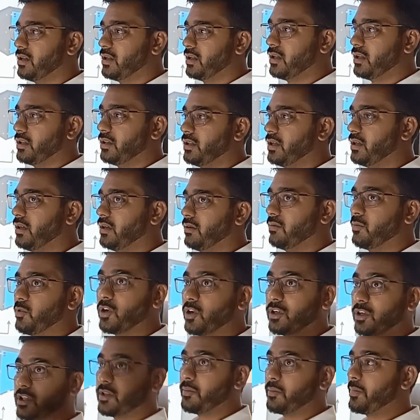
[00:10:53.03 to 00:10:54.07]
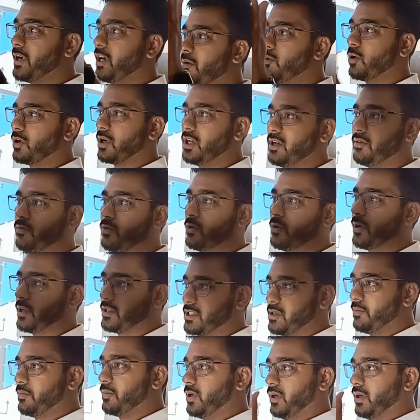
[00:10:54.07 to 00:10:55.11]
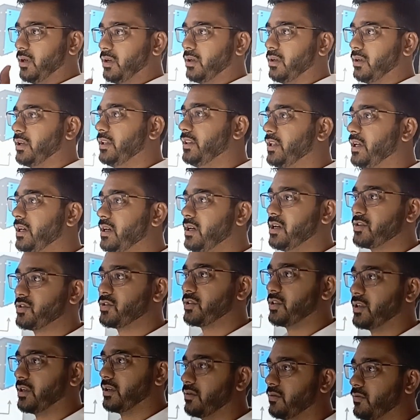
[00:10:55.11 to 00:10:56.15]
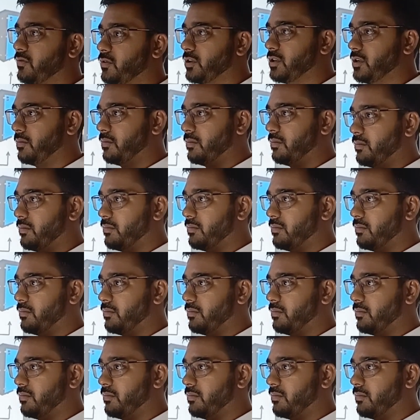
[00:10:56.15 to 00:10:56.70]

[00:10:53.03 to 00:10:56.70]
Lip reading: then for the PET bottling, for example, in the industry, for the,